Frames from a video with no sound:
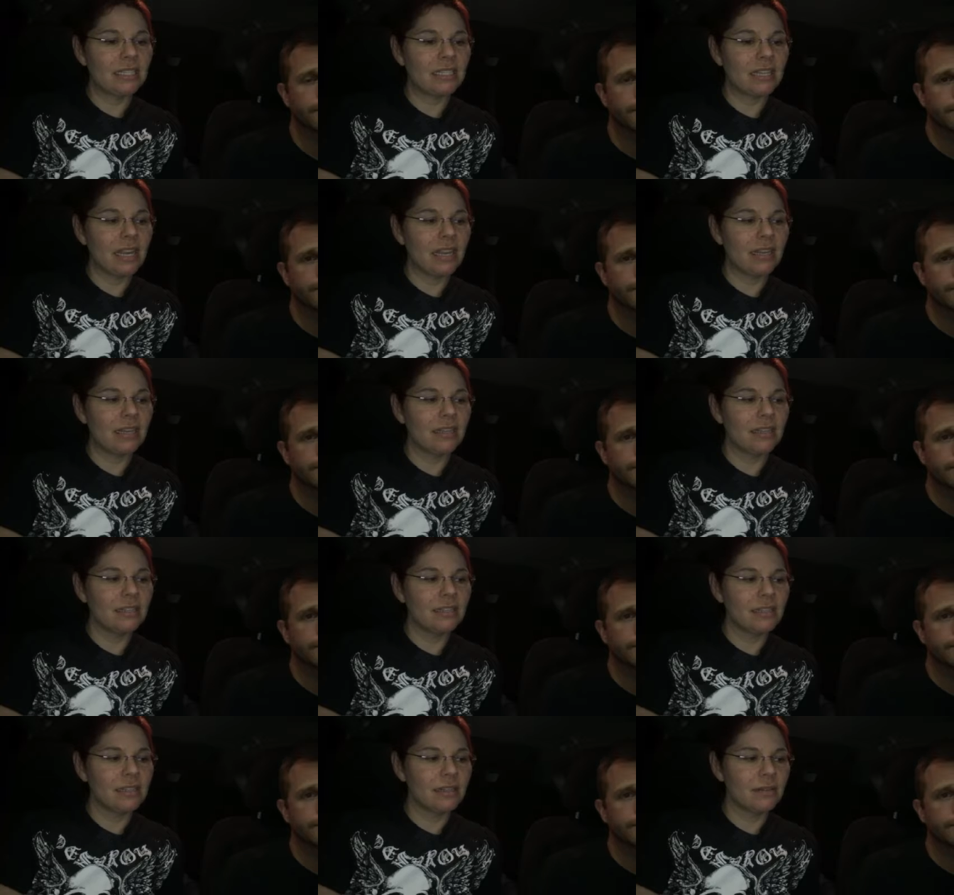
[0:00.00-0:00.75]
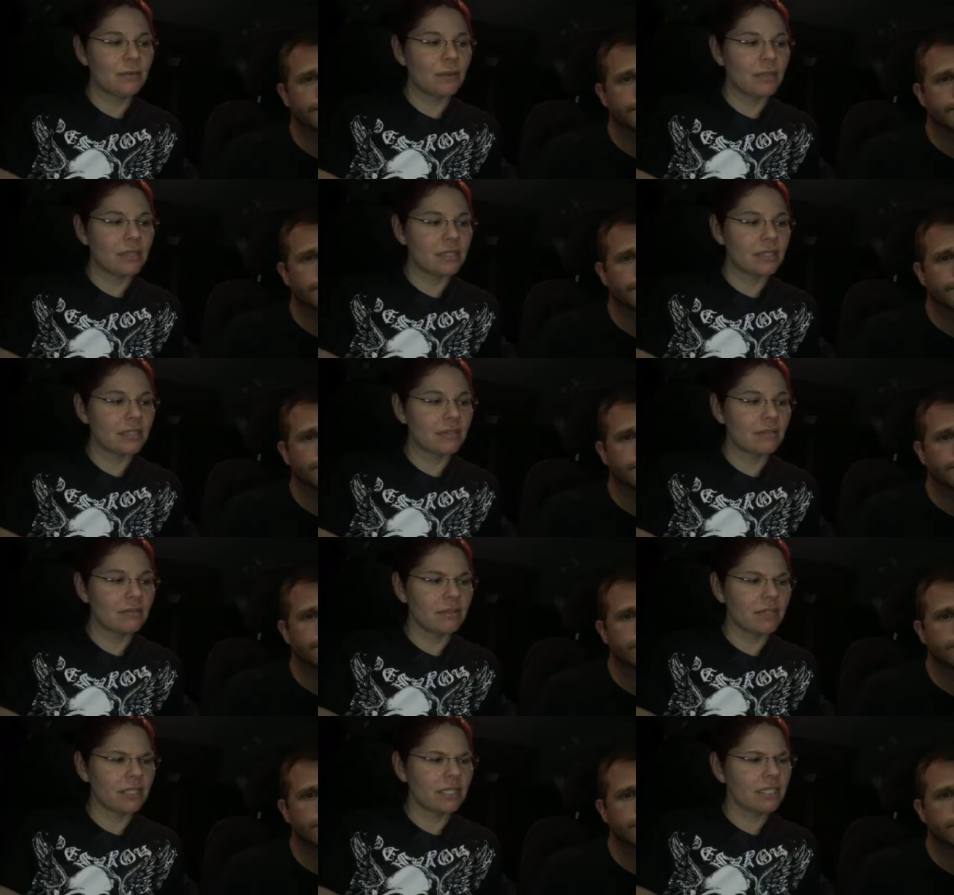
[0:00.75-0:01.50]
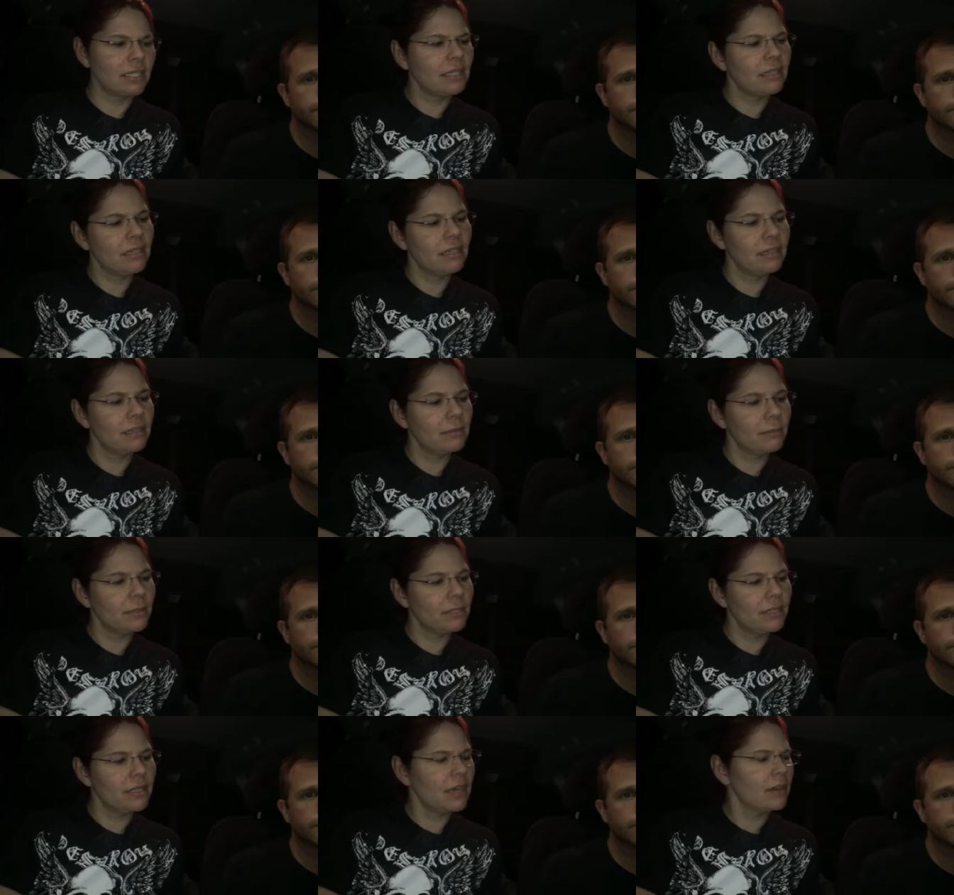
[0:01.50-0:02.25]
said it wasn't really linear,
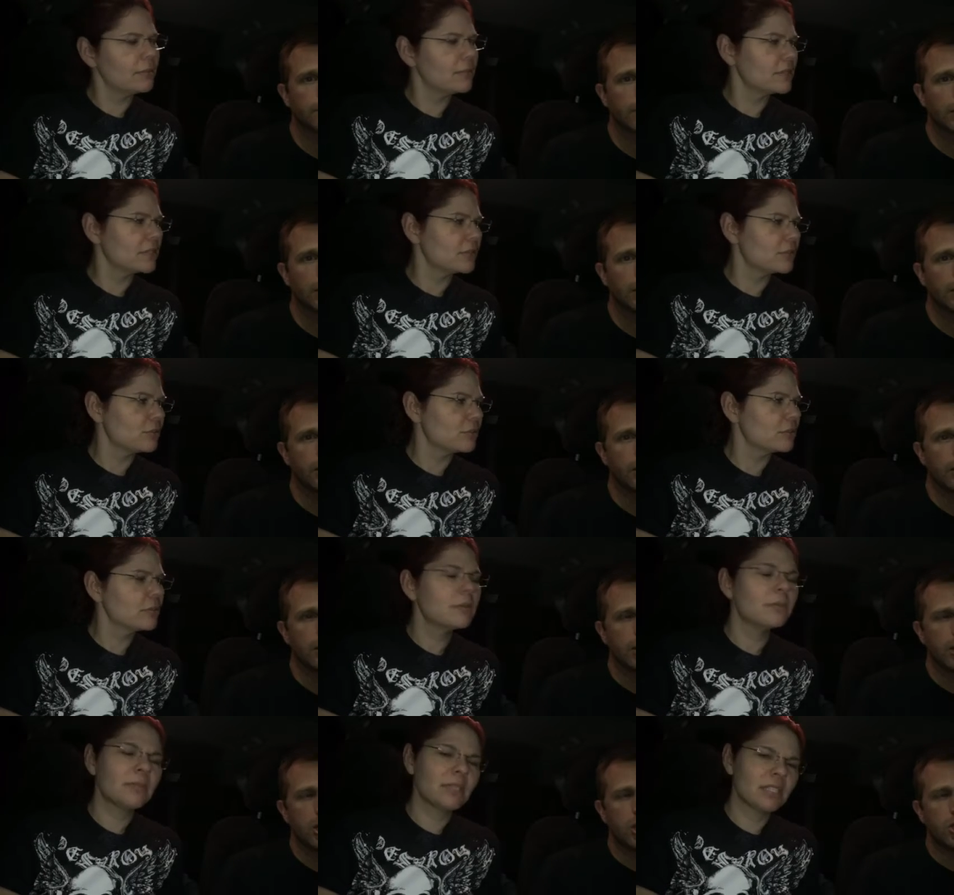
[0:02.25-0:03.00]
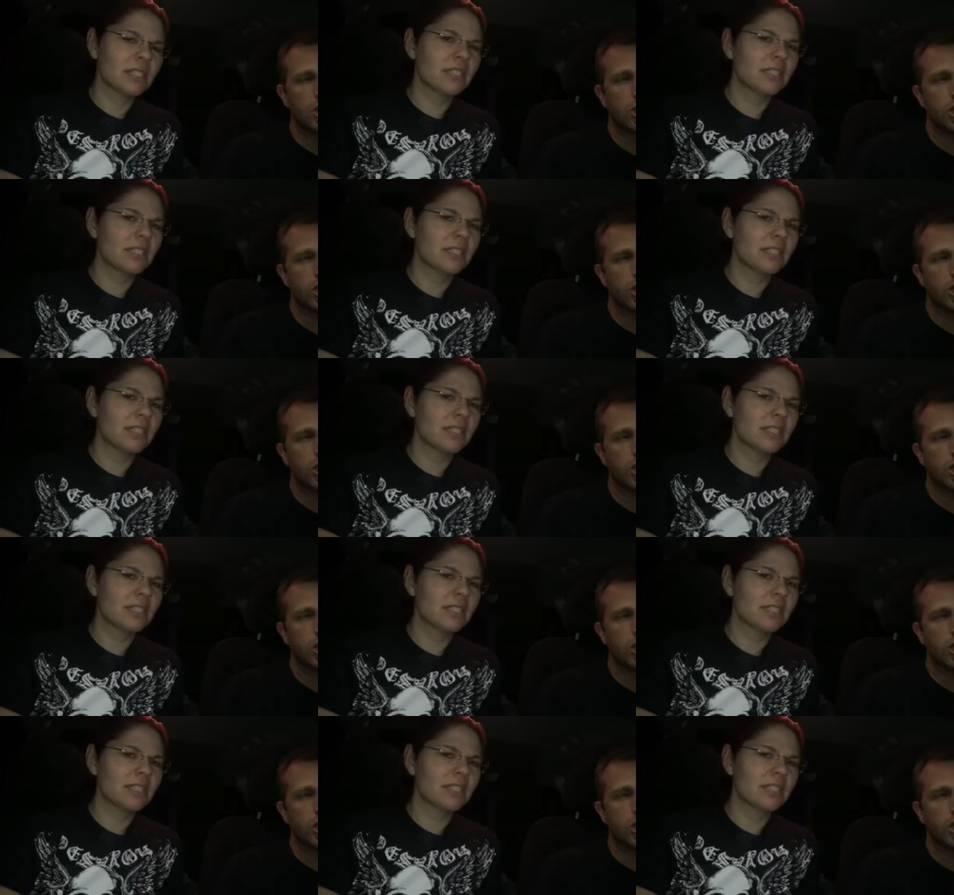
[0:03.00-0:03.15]
but that wasn't true. It was.